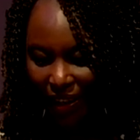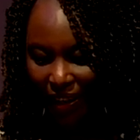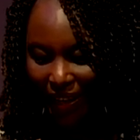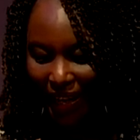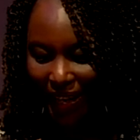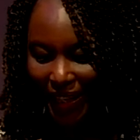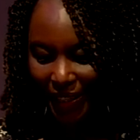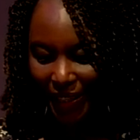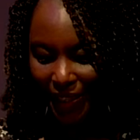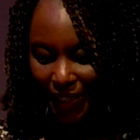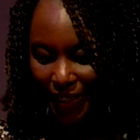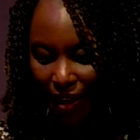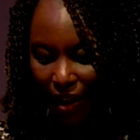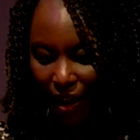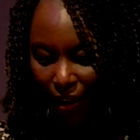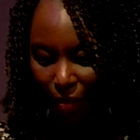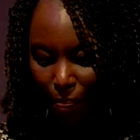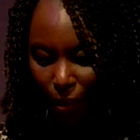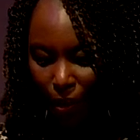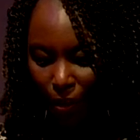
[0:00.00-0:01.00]
under
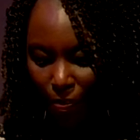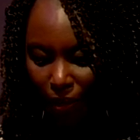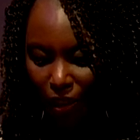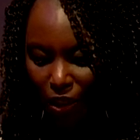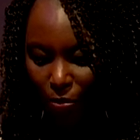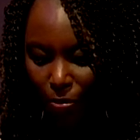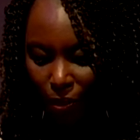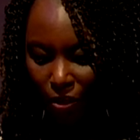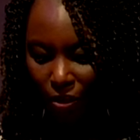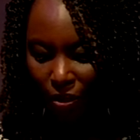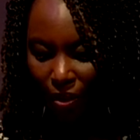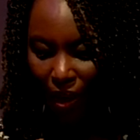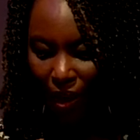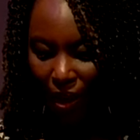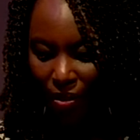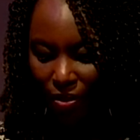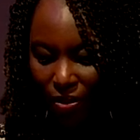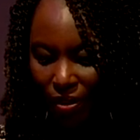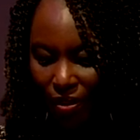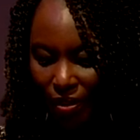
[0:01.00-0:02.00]
dark purplish blue
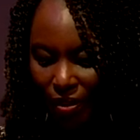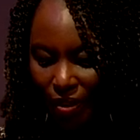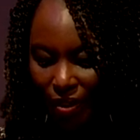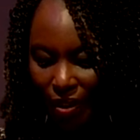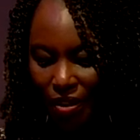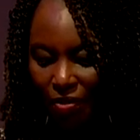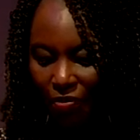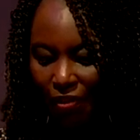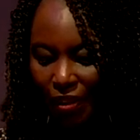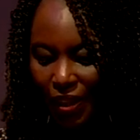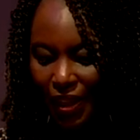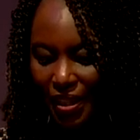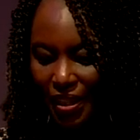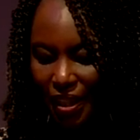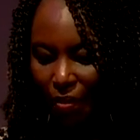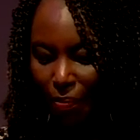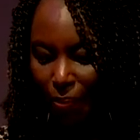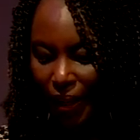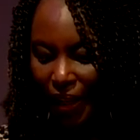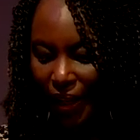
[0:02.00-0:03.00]
clouds, this fleeting
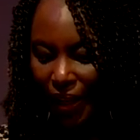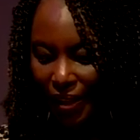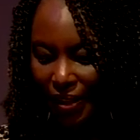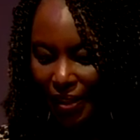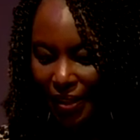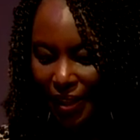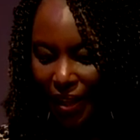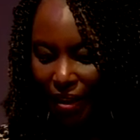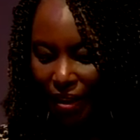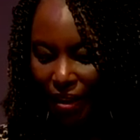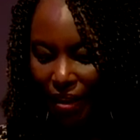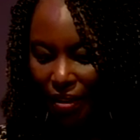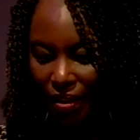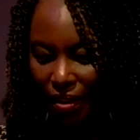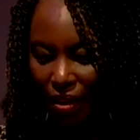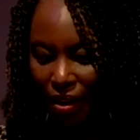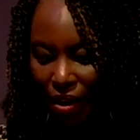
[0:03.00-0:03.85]
being settled